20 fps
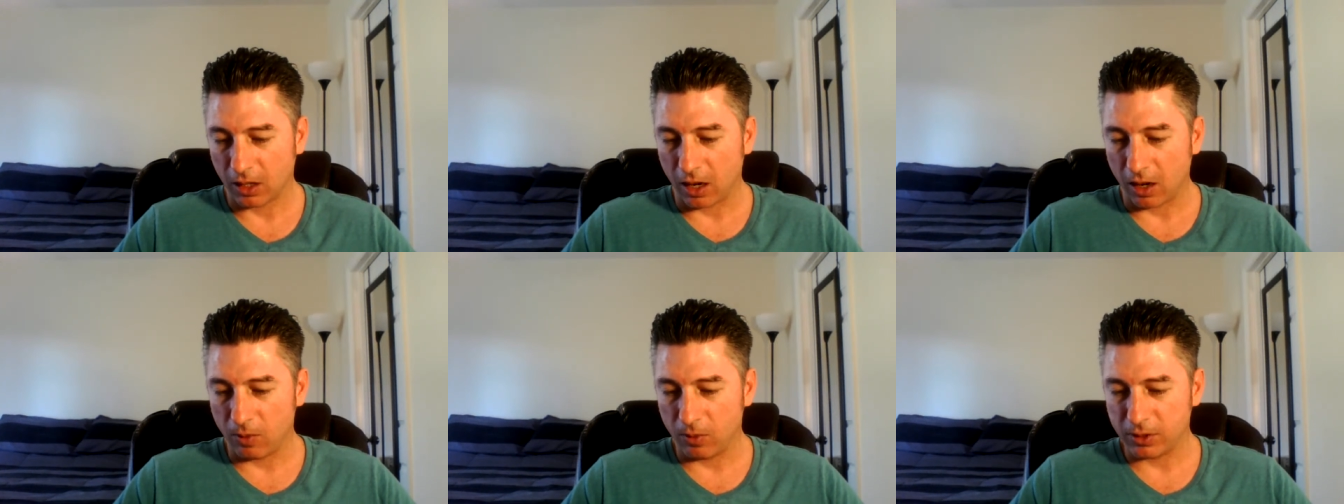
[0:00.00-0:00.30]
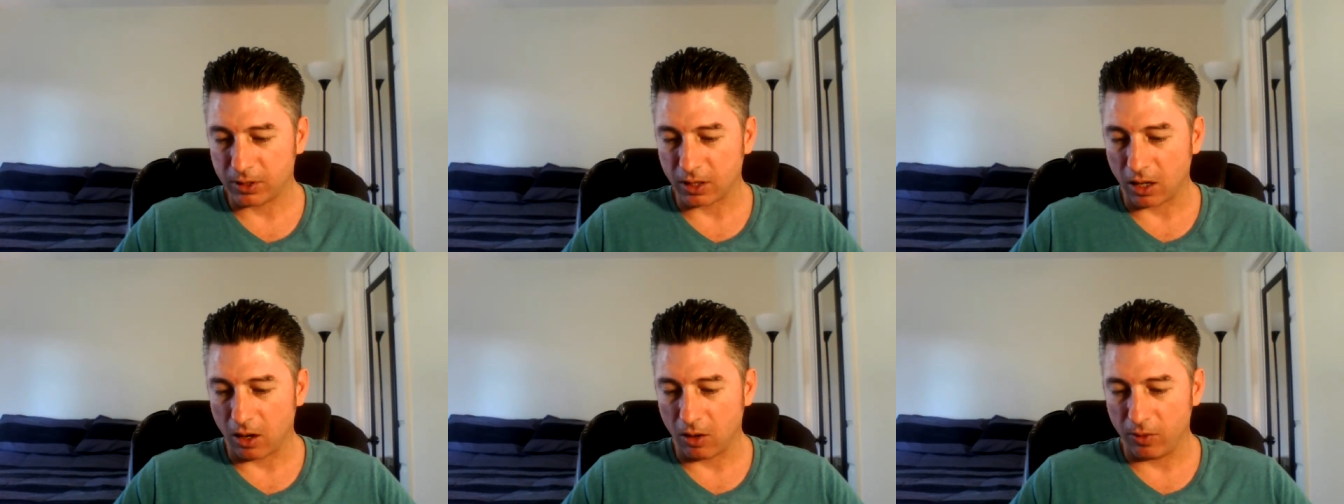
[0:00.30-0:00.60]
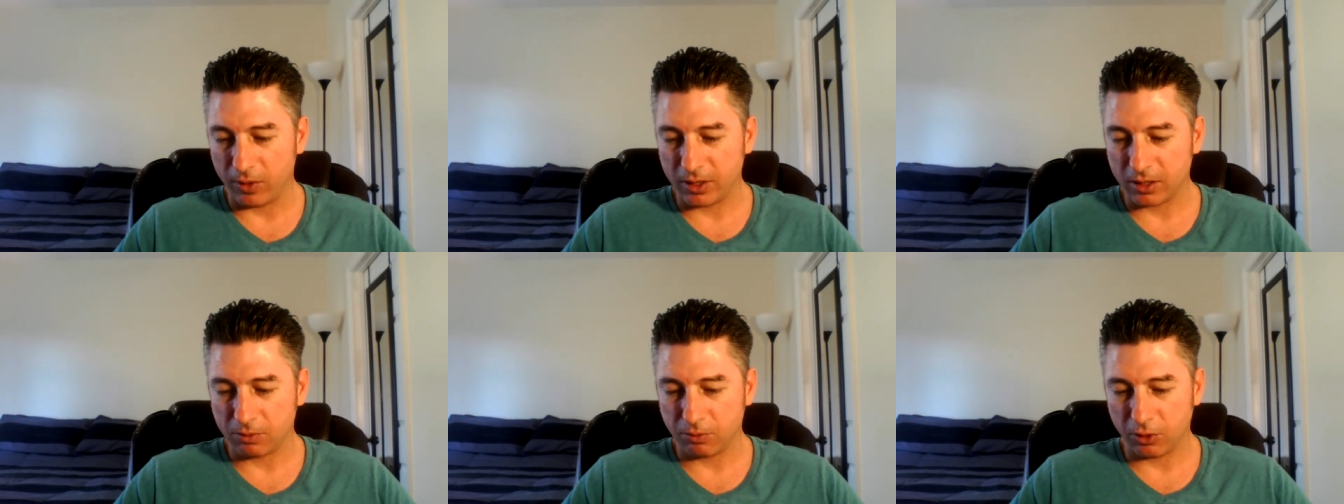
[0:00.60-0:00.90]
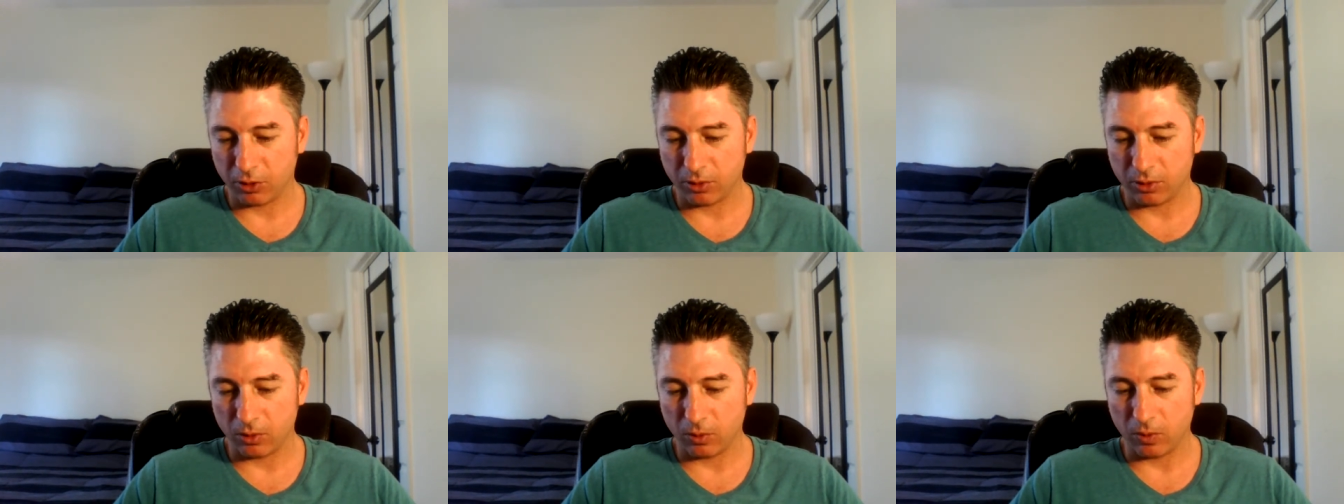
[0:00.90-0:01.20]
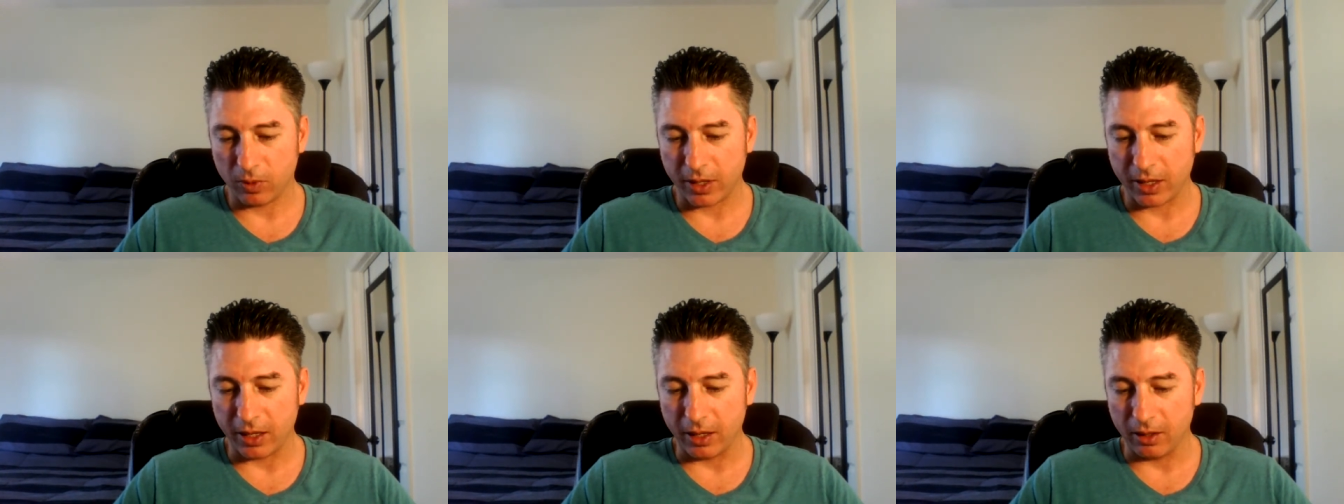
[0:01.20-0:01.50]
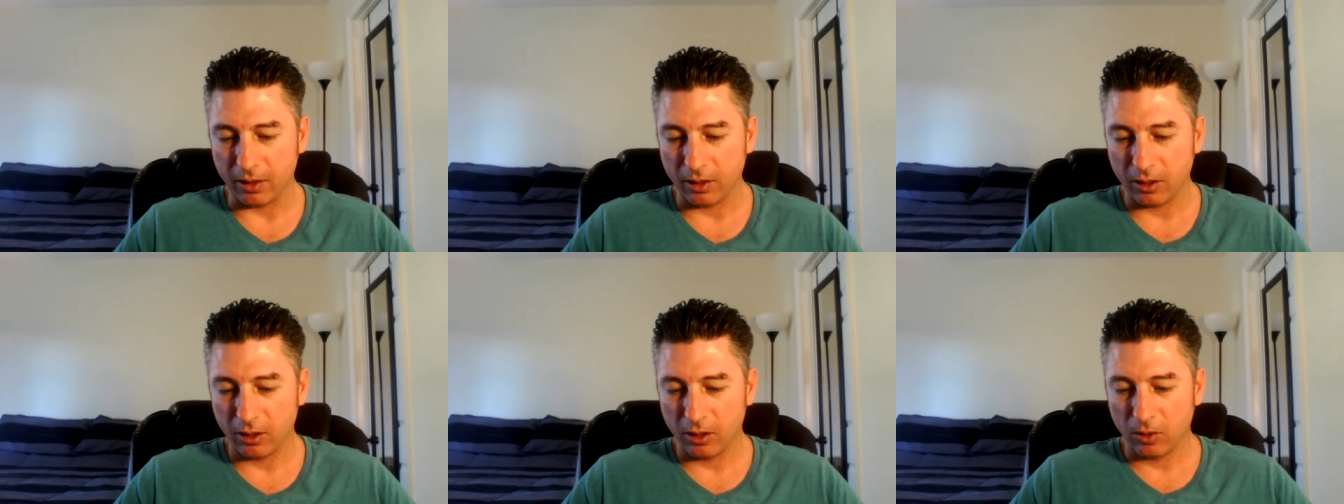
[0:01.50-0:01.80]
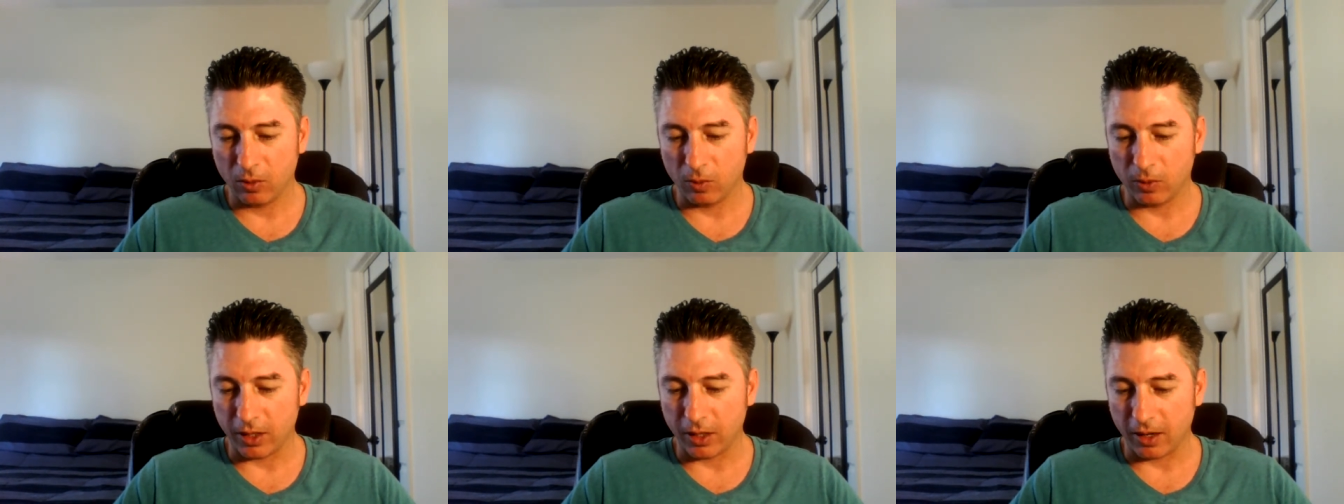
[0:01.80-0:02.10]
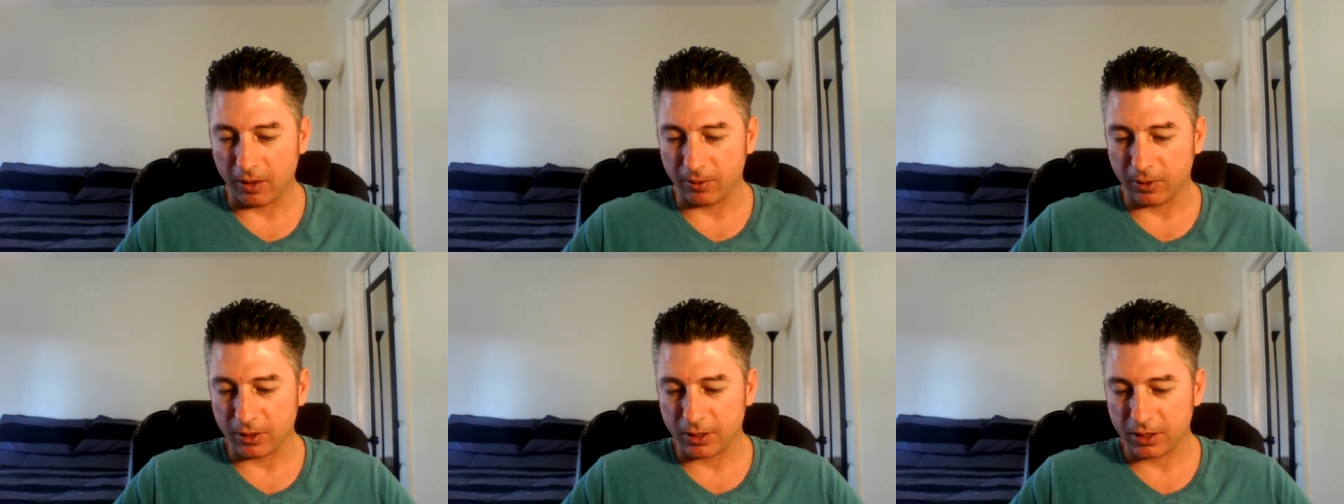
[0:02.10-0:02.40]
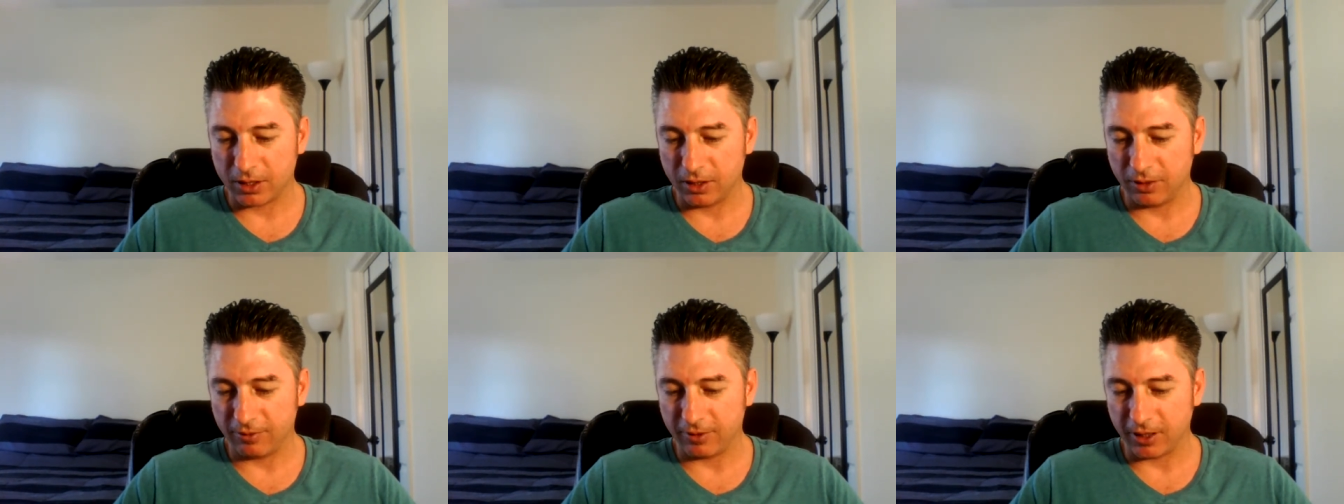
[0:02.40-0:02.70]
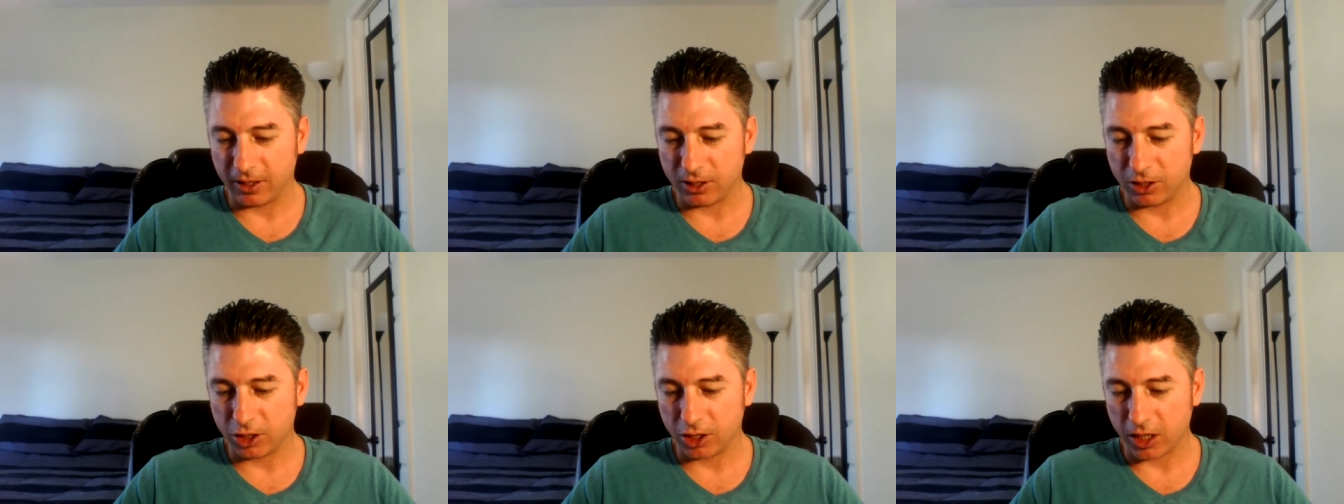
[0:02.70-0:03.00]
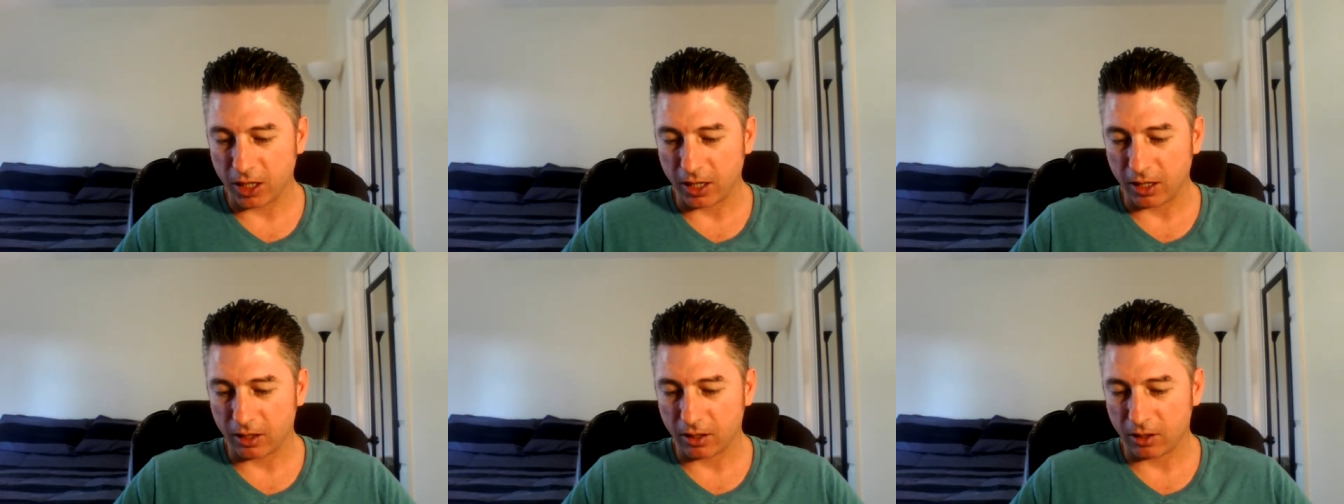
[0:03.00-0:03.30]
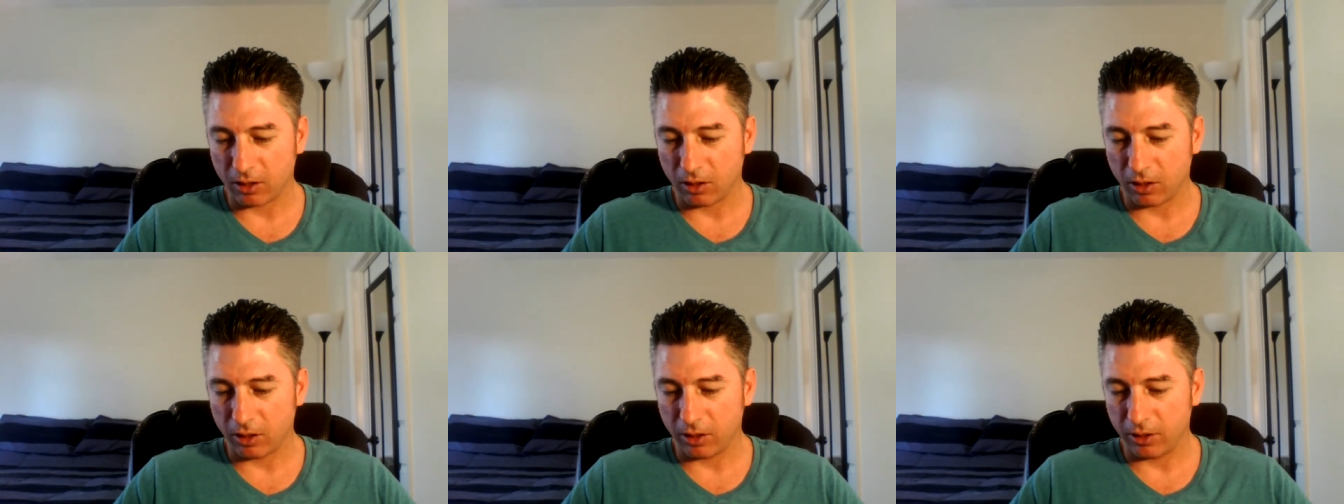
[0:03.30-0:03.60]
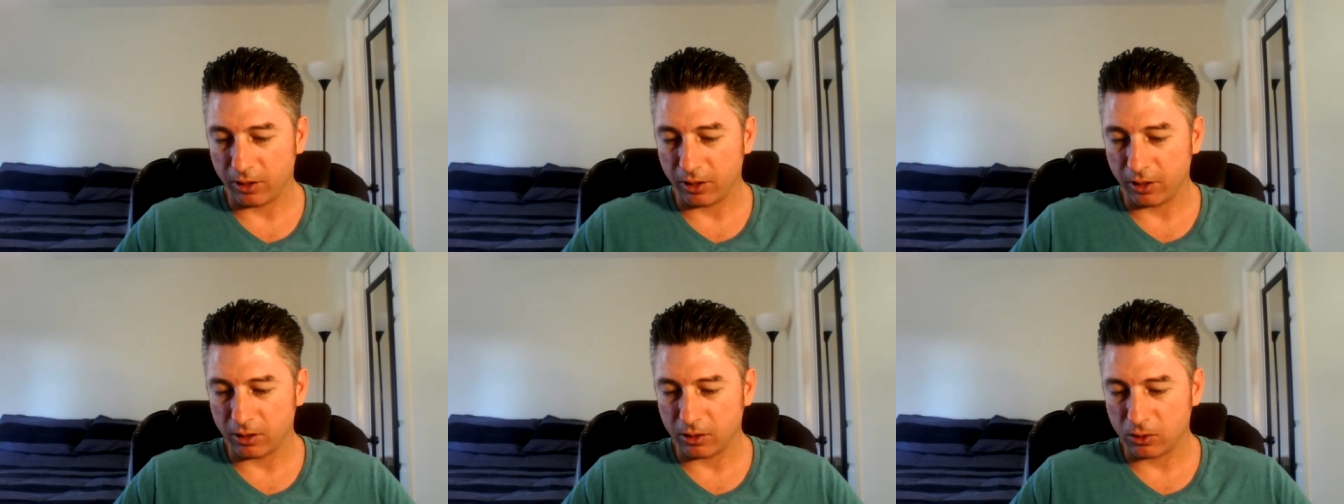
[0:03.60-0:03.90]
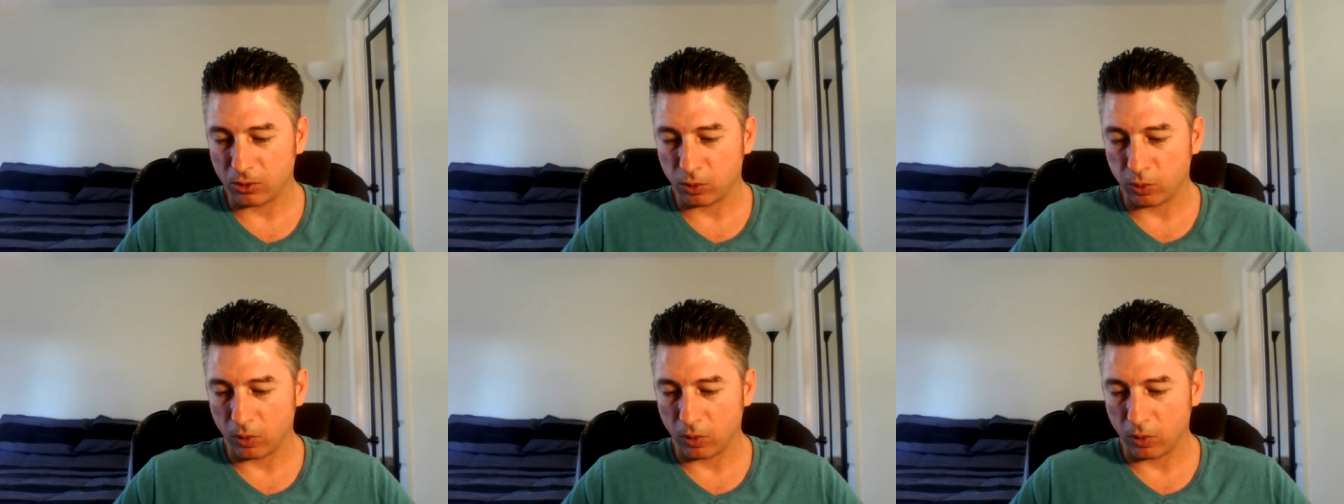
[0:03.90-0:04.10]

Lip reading: I was always blown away when I received a check on the